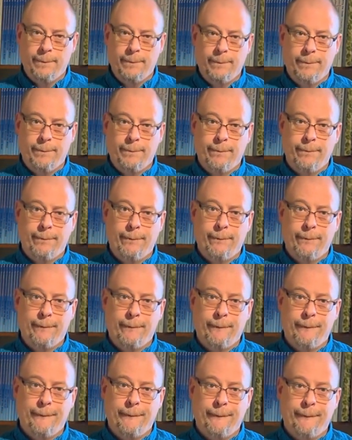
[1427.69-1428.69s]

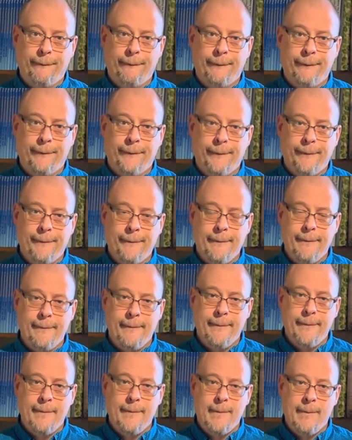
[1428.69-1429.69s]

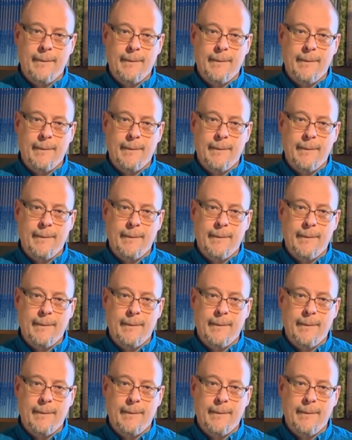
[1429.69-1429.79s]
[no speech]